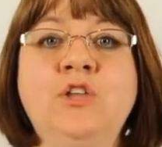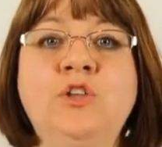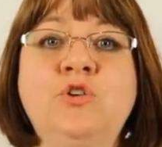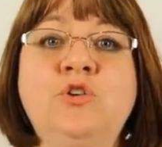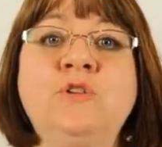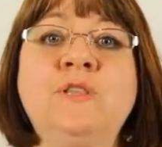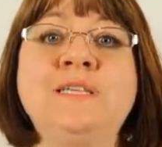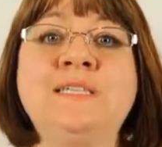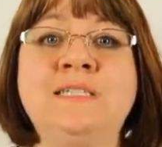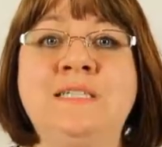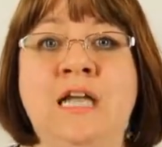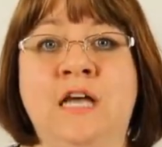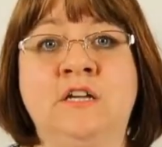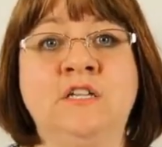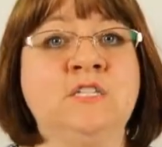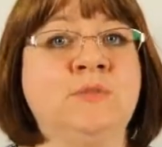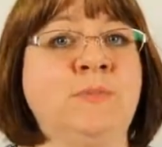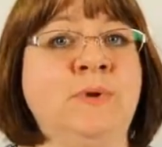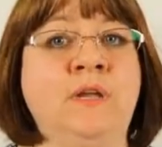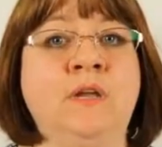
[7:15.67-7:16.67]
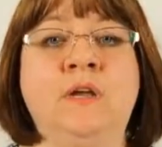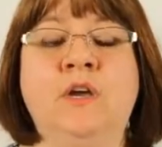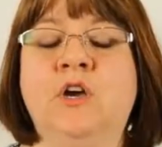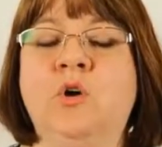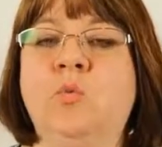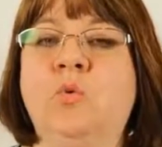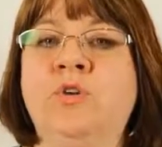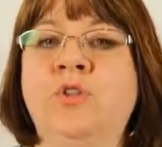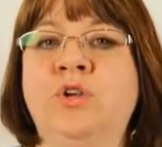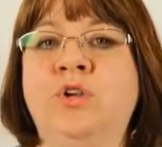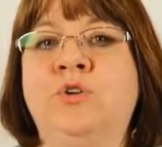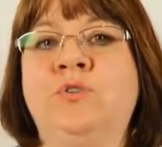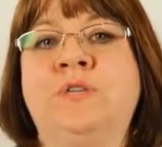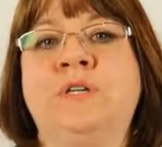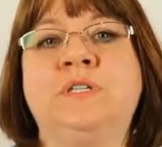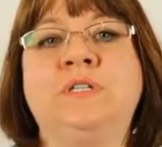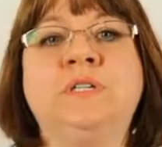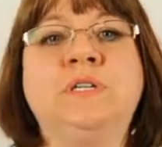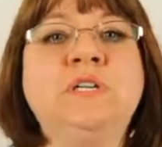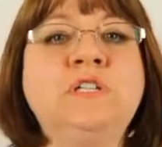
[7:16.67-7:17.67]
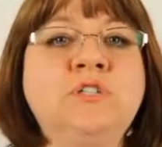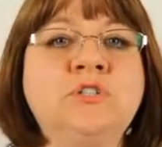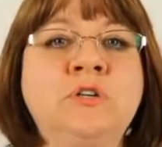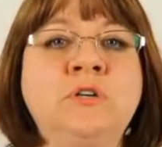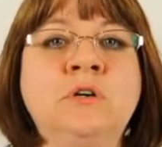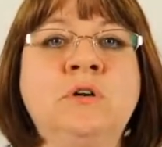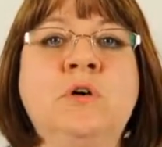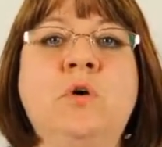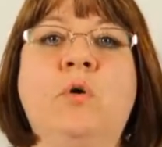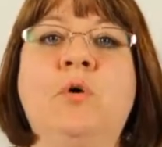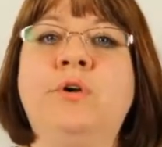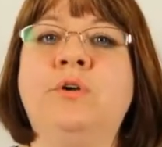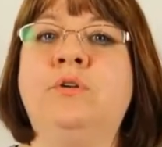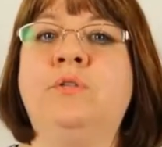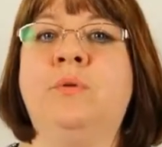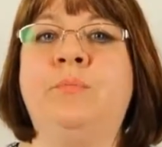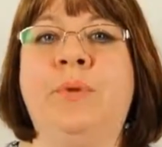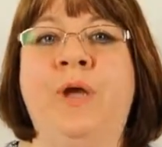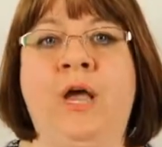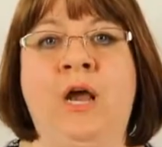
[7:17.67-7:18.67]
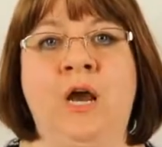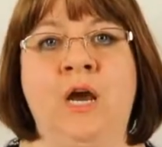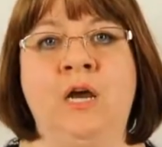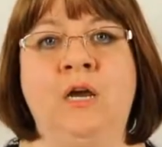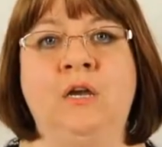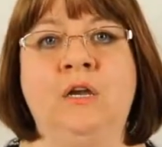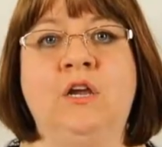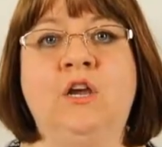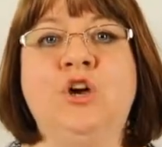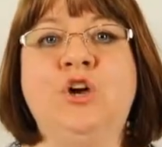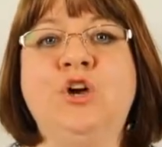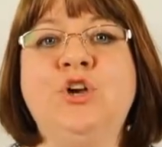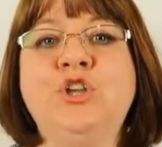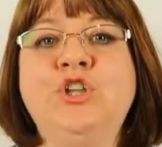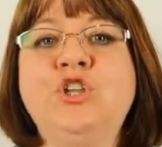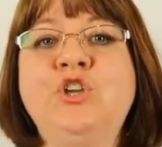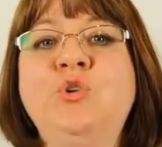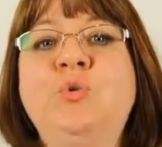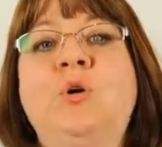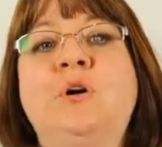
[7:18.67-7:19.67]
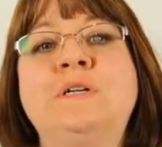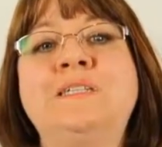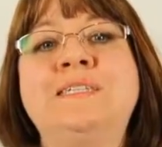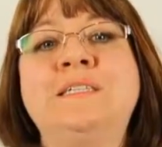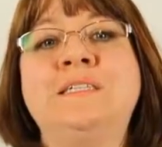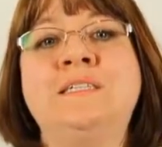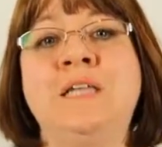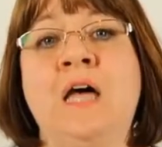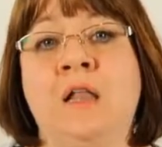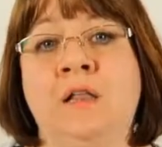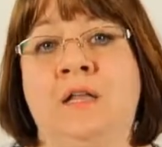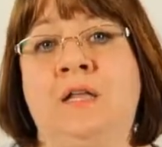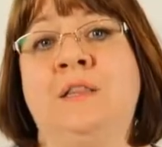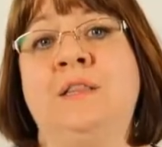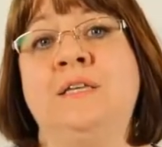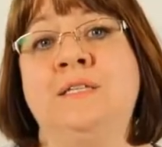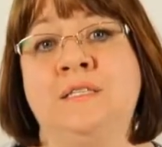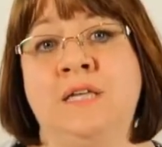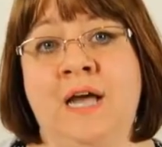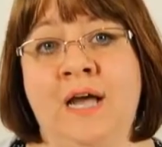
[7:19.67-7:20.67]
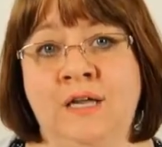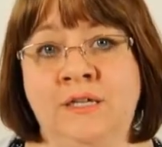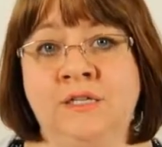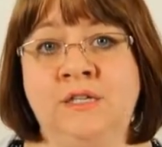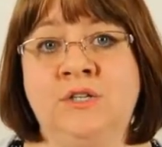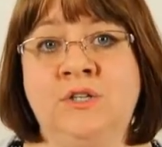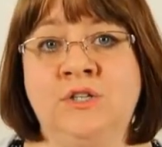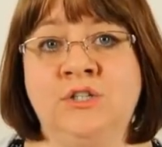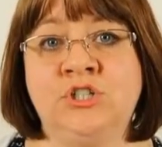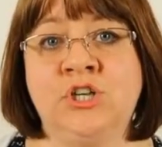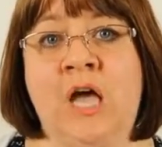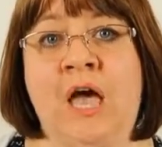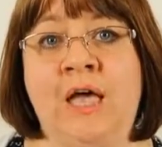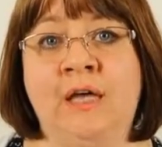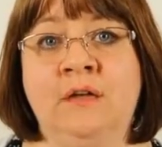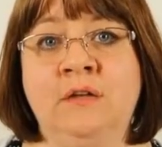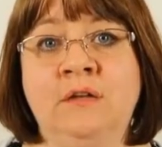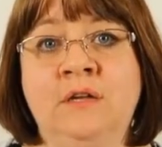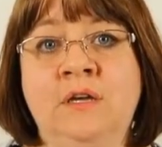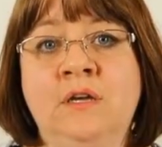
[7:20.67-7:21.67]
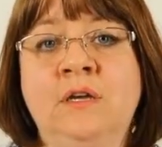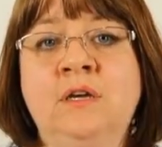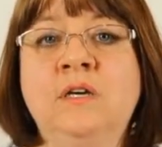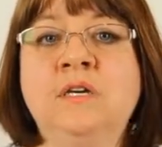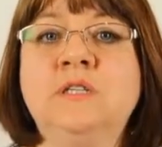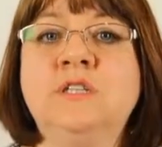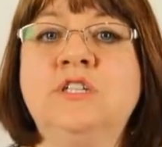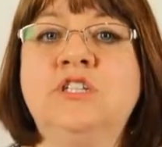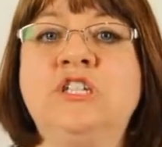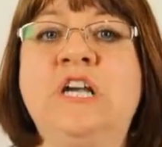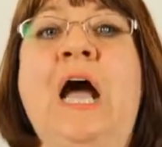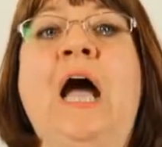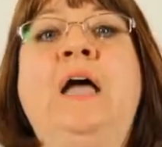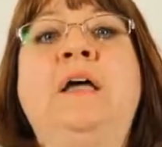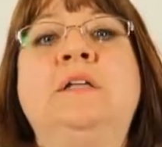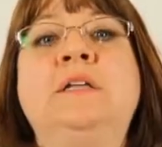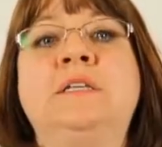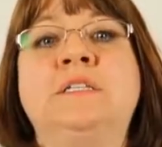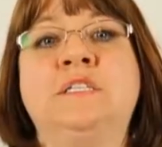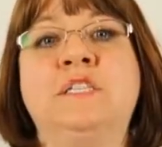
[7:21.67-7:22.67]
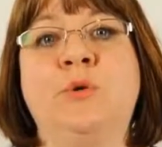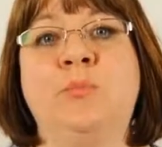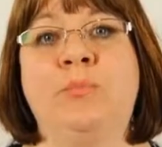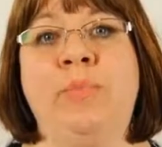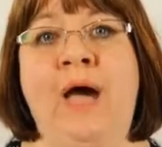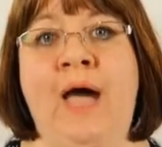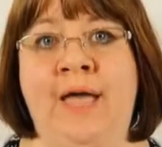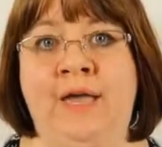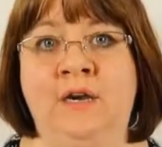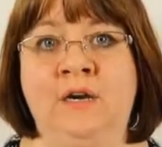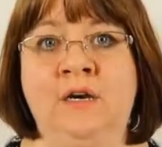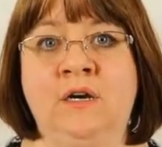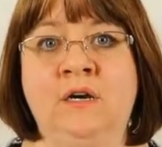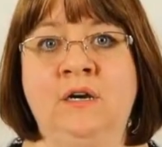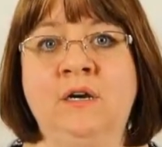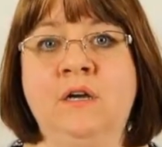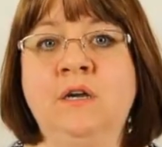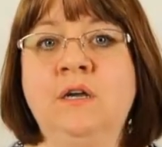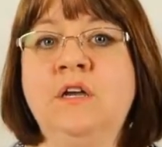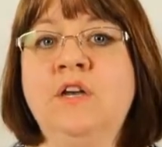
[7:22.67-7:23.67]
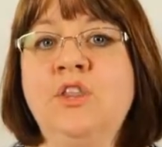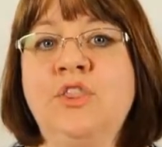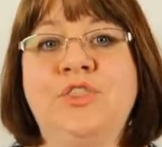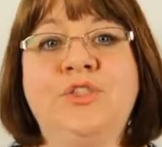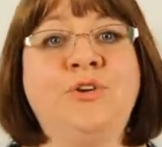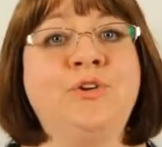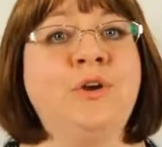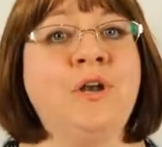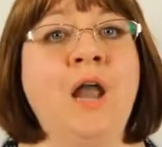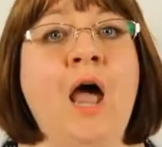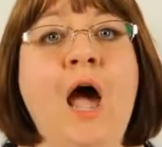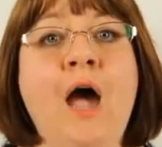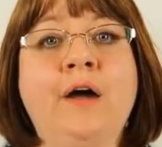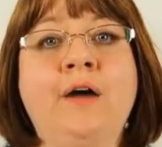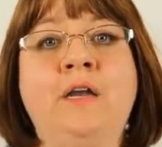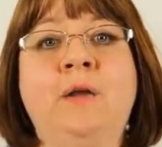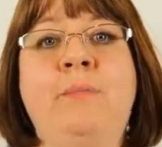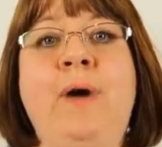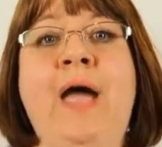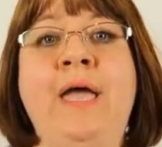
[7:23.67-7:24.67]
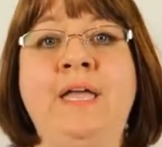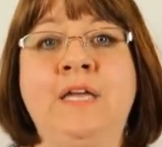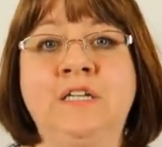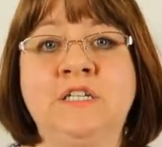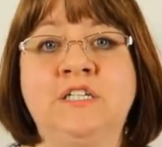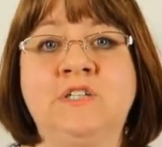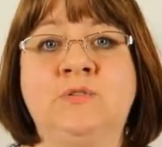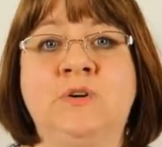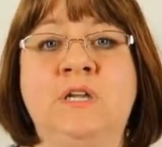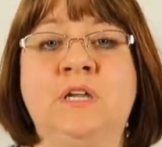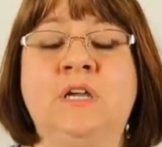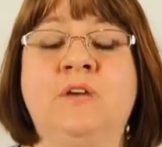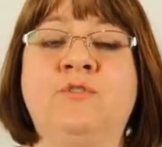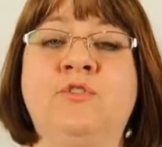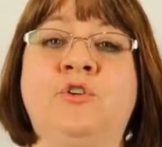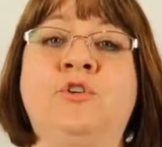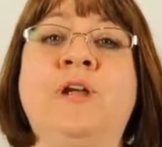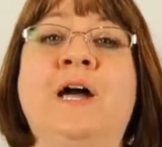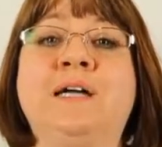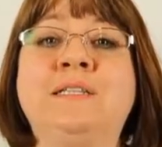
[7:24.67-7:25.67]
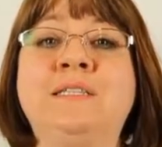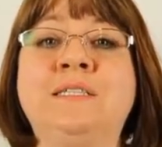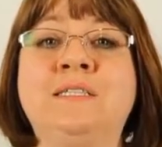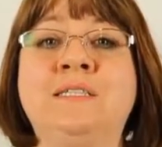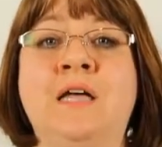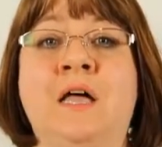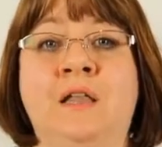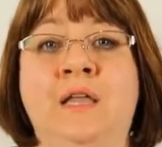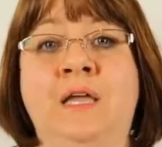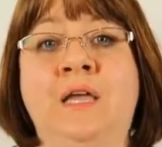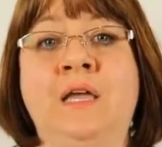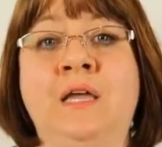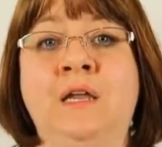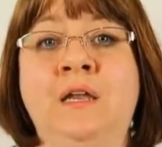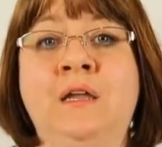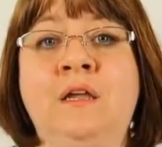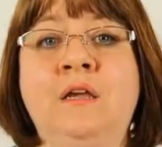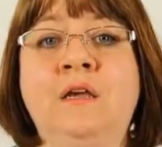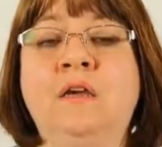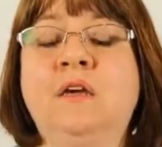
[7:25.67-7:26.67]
You're the salesman, whether you're the teacher or you're the parent. You are selling this idea to the child. The child is the buyer. They're not going to buy into it if you're not selling it.